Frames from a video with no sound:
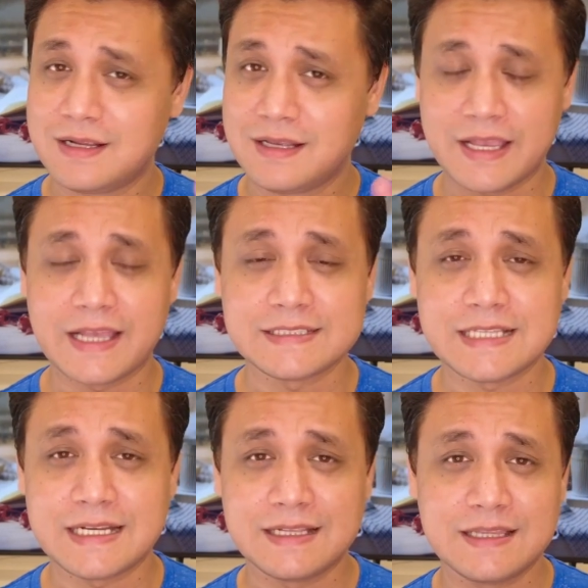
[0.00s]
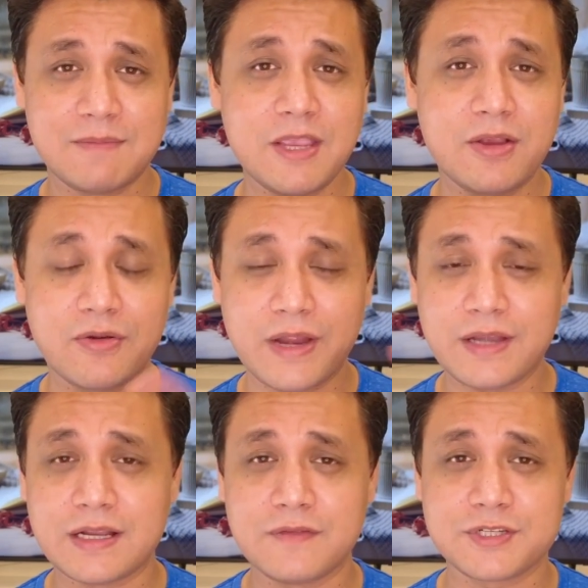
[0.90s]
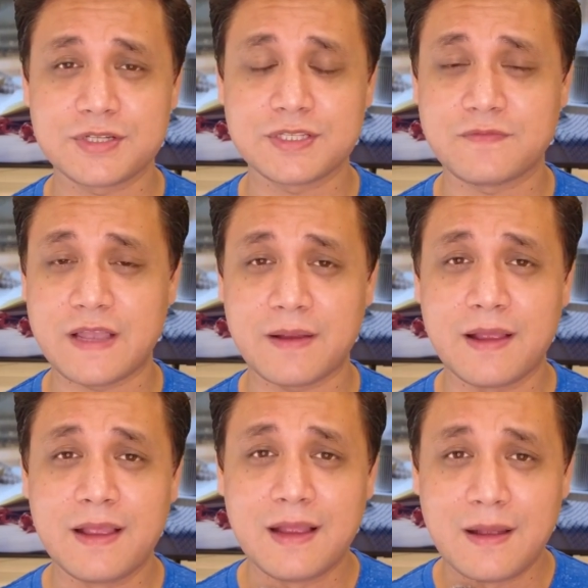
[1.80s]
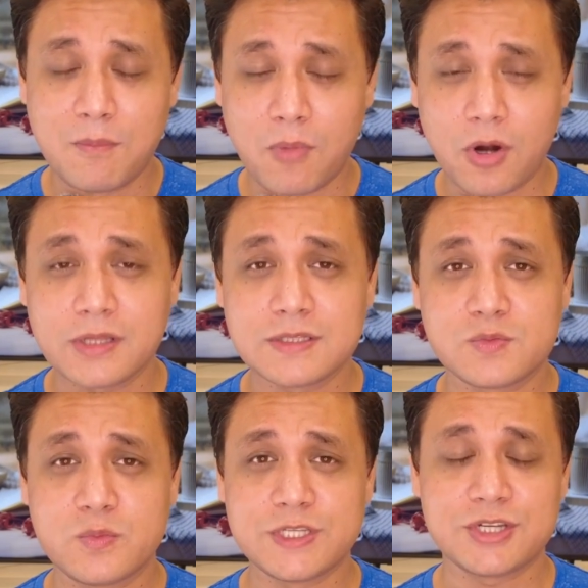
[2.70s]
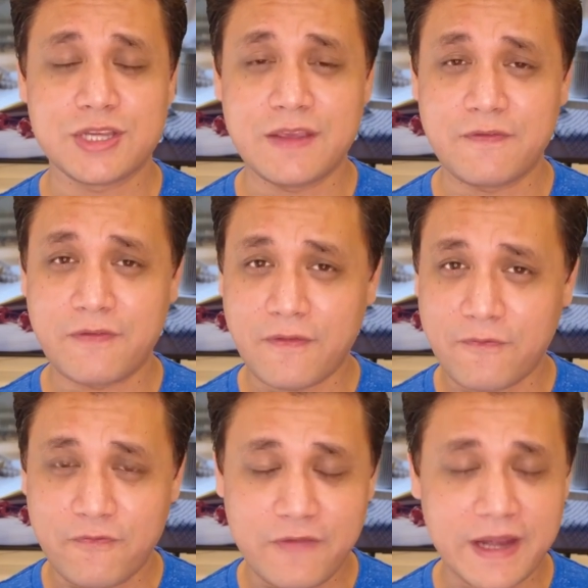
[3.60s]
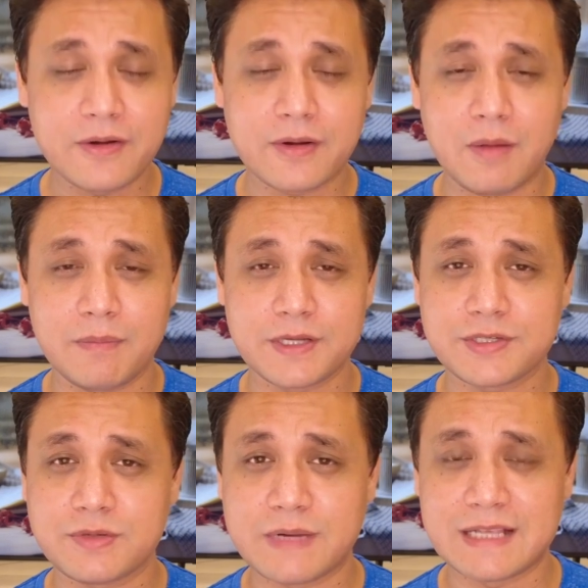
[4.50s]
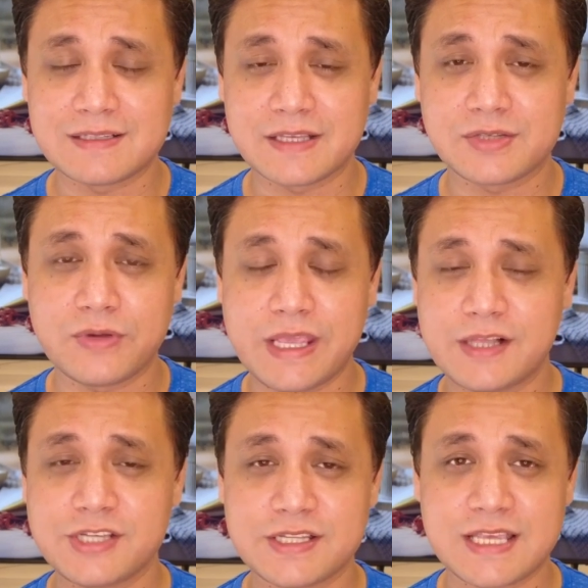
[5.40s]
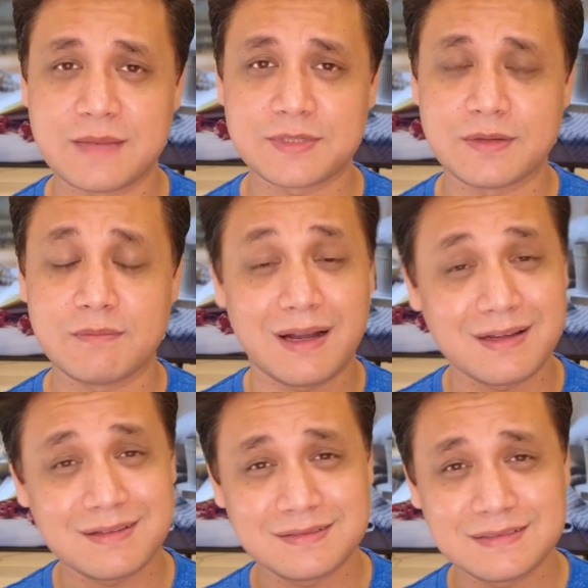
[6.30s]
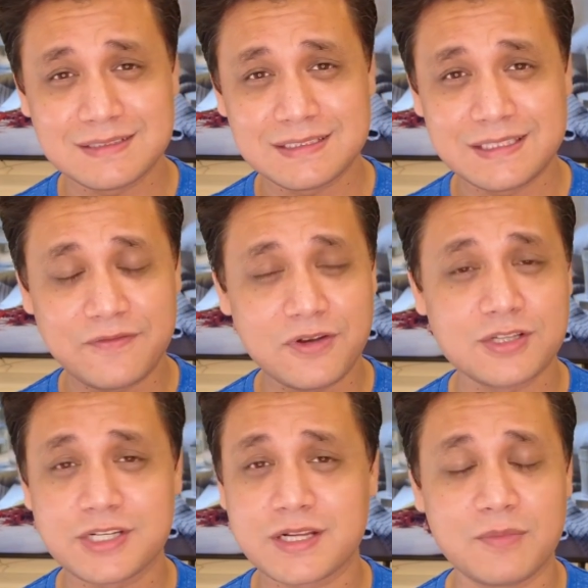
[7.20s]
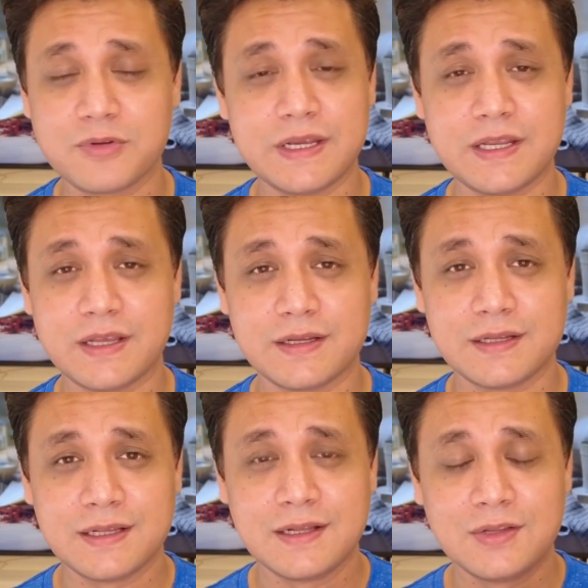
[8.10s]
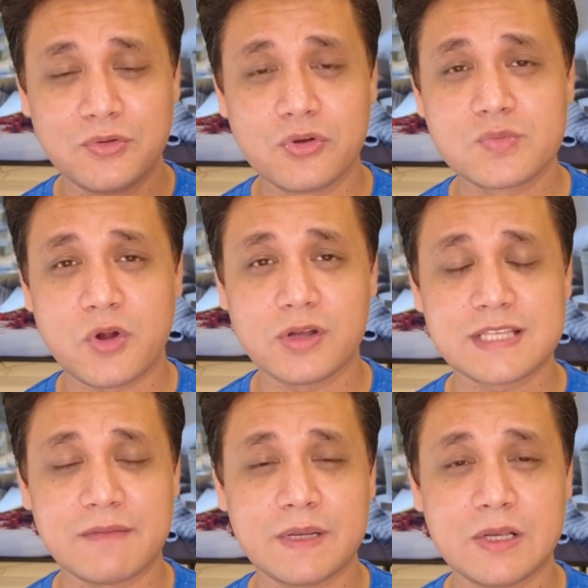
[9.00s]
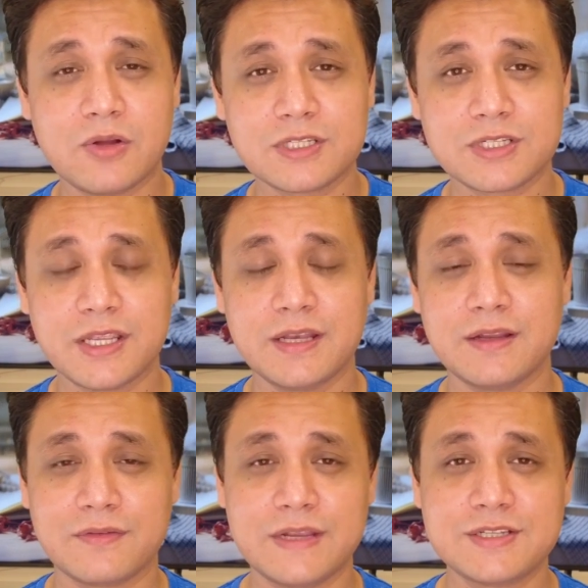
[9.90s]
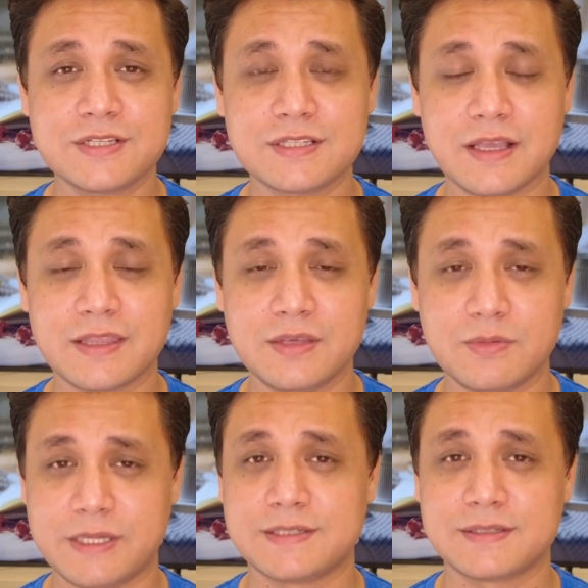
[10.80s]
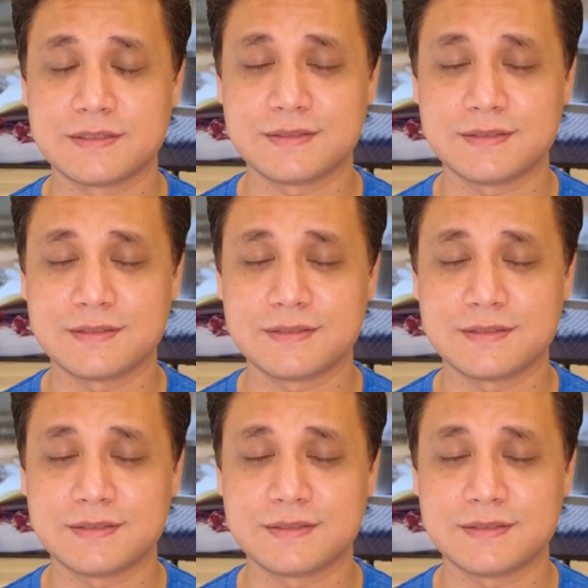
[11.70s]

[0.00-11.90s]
Like I said, they make great televisions. In fact, models which give very good competition to brands like Sony, LG and Samsung, but they've not yet come to India. Those models have been launched in regions like the US.